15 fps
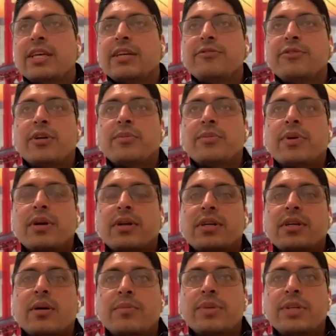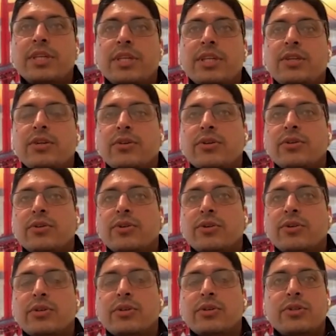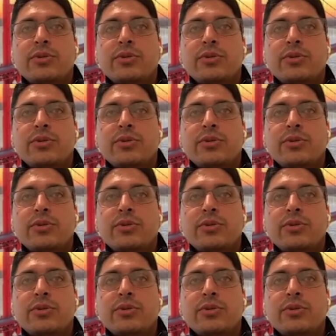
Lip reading: if you're a product company or